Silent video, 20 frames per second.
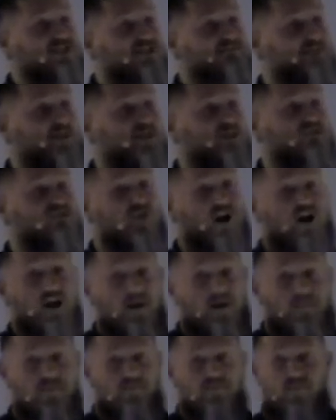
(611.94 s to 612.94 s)
being dragged up
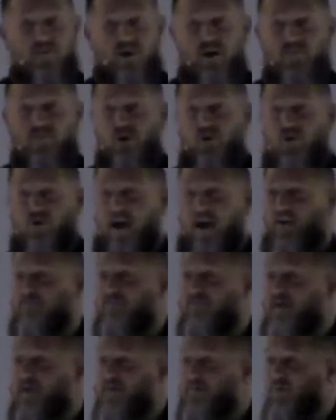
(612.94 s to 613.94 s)
in front of a crowd of
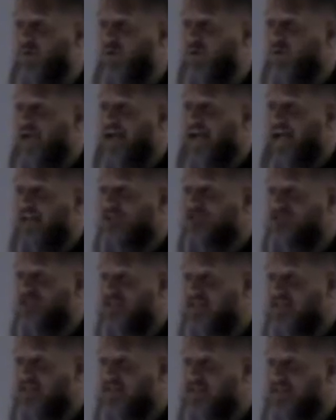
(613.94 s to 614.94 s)
people, and she
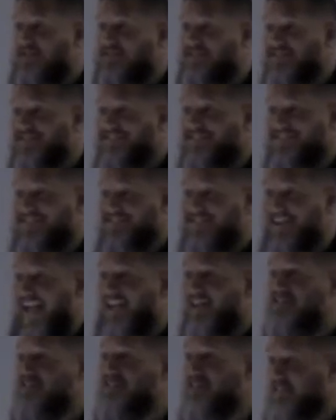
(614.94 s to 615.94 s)
thinks, today
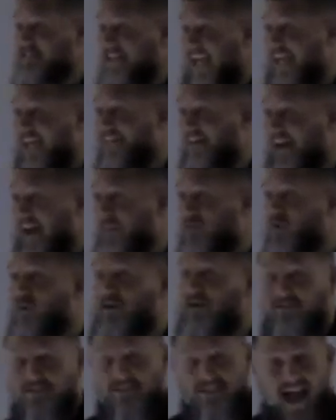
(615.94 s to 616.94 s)
is the day that I'm going
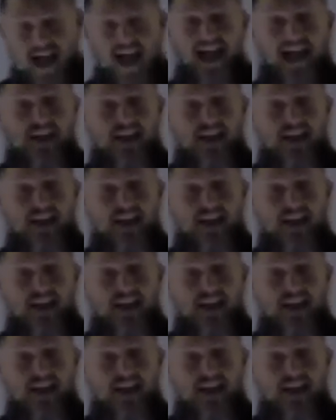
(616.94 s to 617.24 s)
to die.